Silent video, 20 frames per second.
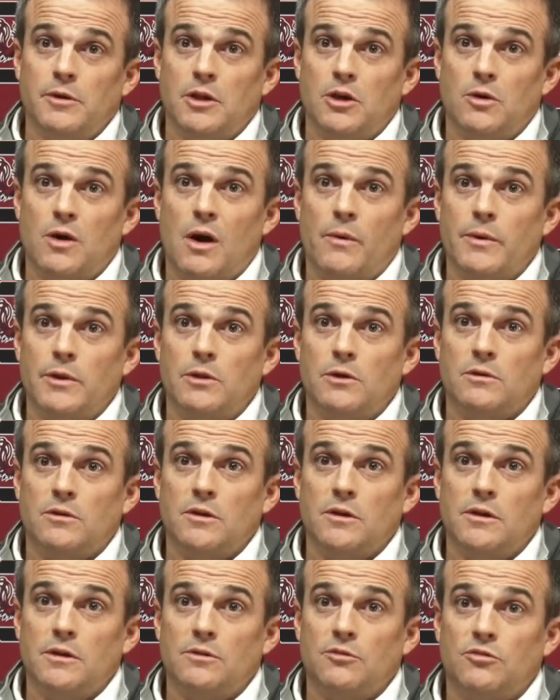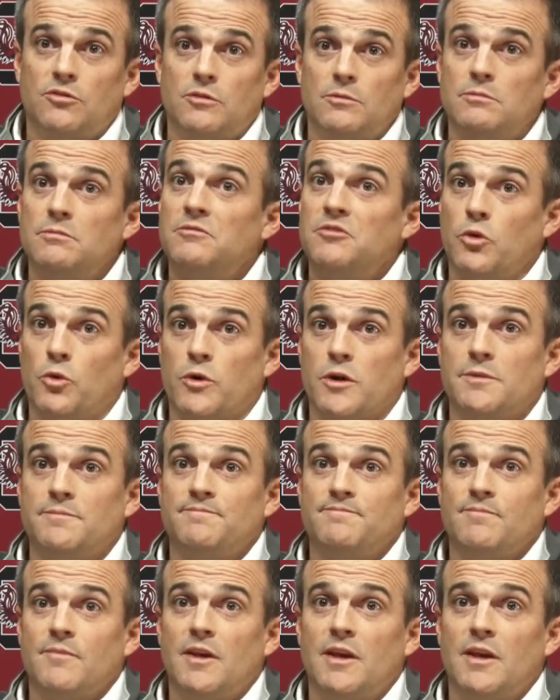we know how we looked against Florida.